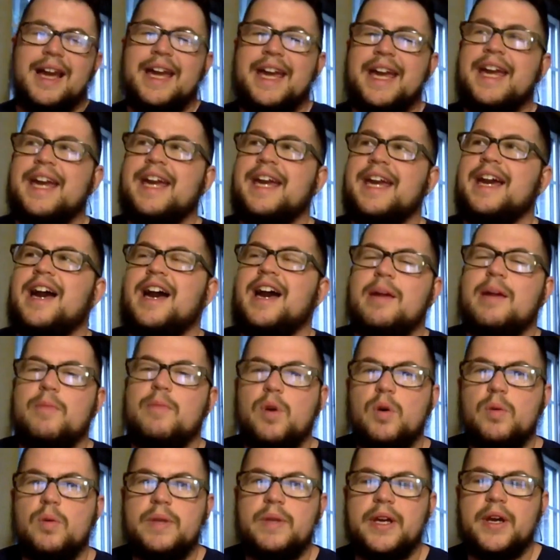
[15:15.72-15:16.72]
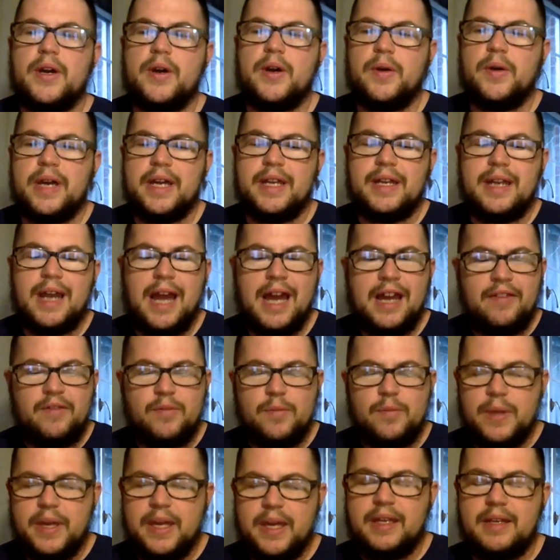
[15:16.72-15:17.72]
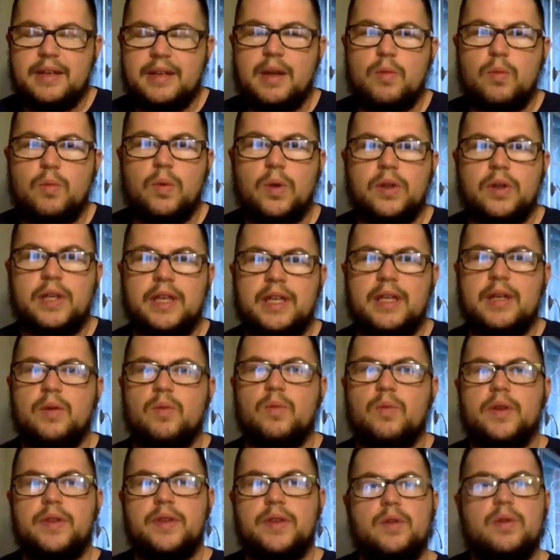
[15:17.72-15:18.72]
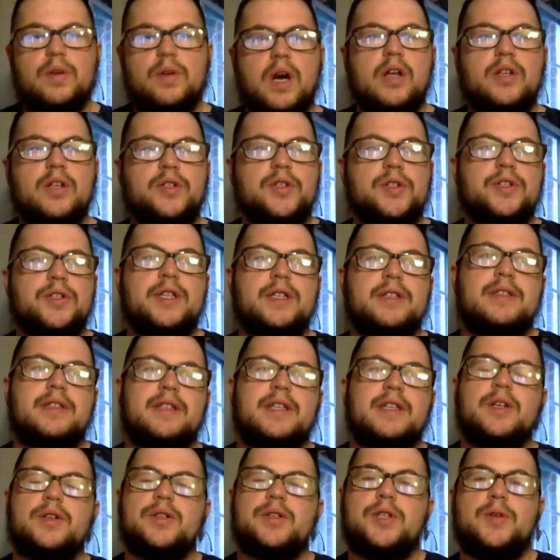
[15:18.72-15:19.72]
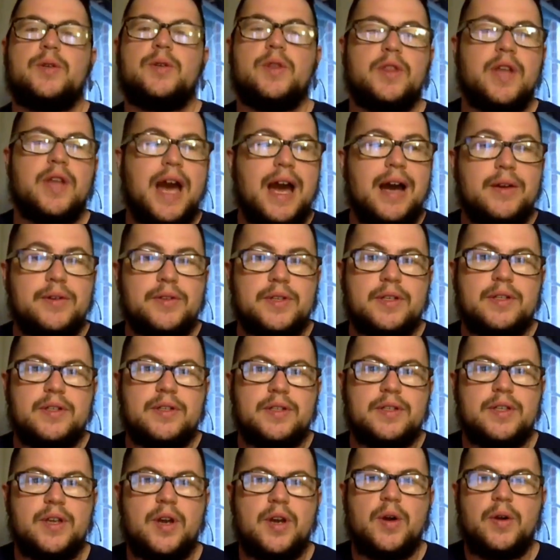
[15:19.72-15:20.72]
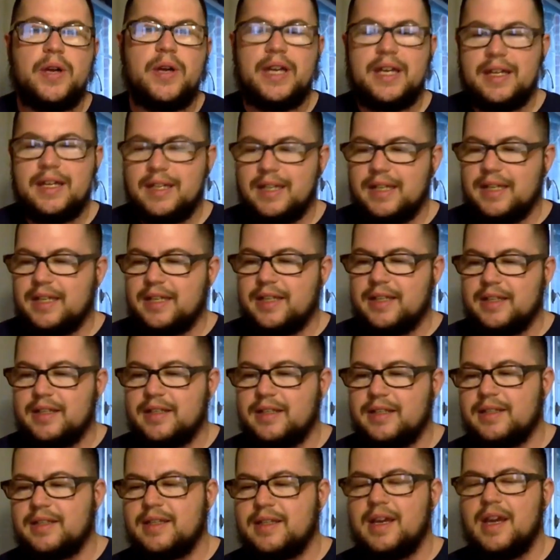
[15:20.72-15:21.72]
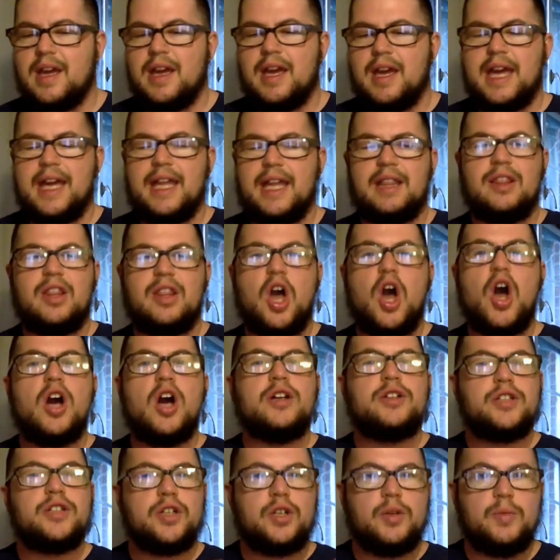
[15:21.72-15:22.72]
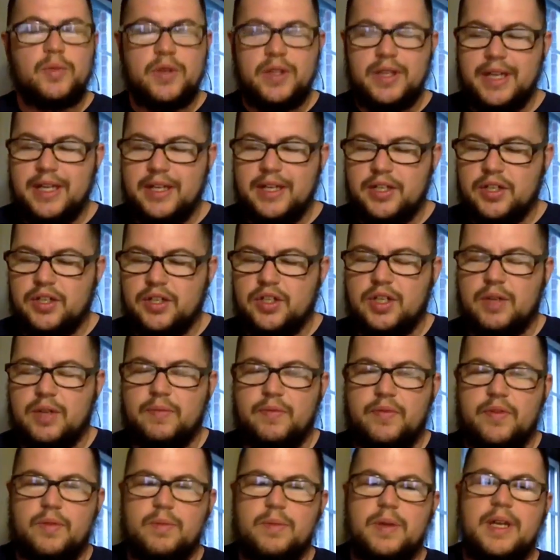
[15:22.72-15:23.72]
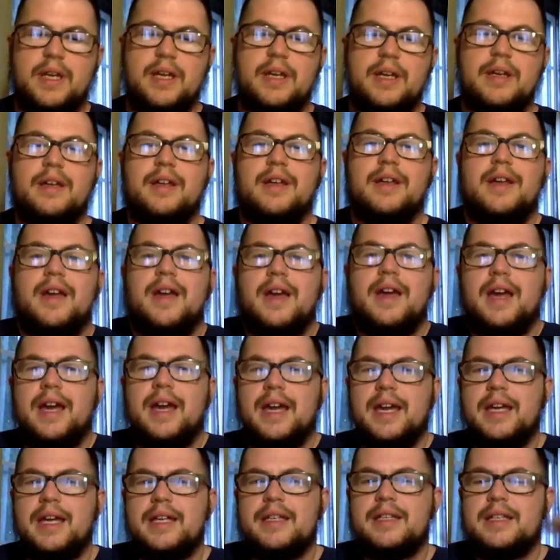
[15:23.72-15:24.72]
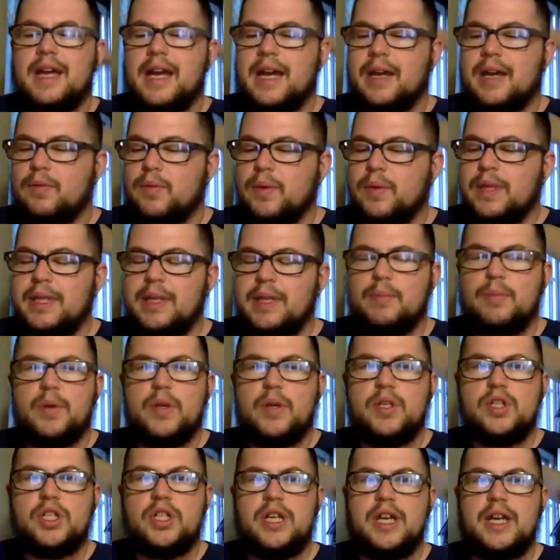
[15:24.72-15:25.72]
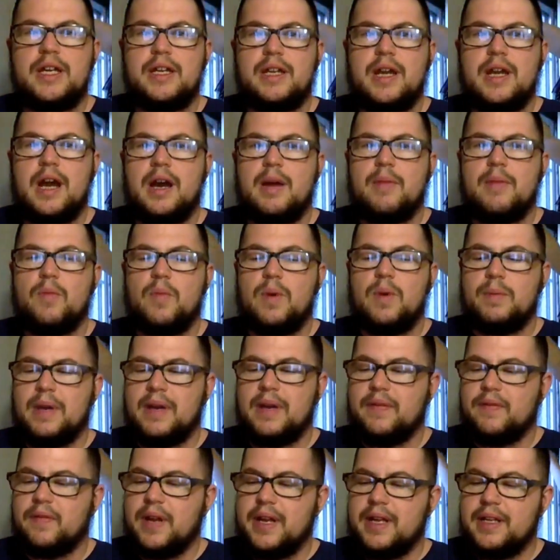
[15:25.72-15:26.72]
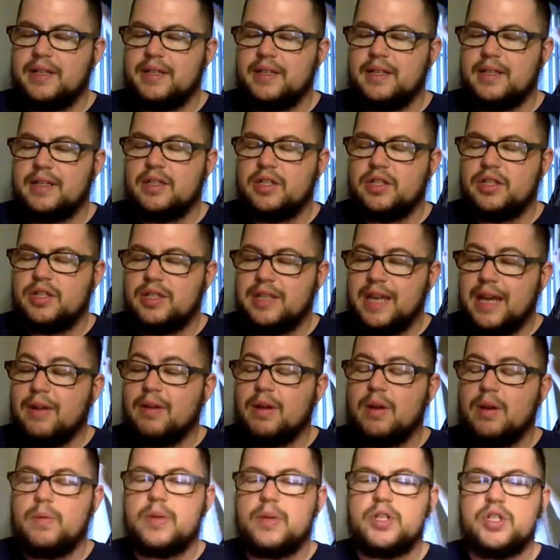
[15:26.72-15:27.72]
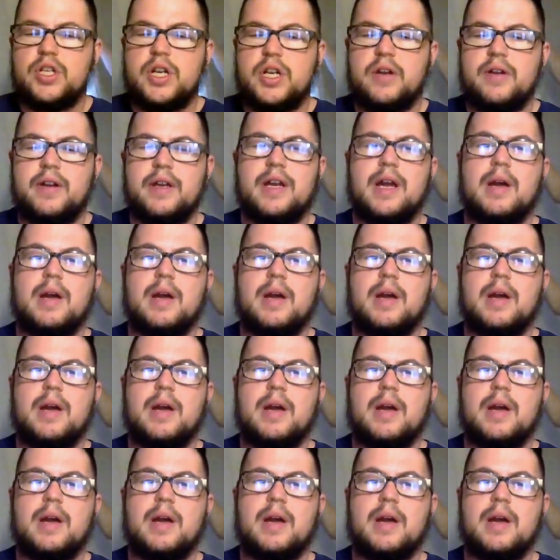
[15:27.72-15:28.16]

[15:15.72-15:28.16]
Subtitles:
Hey, I'm Oblio, and I've been working with New Culture since the year 2000, so it is a long-term relationship for me. And I really appreciate what my friend Sarah was sharing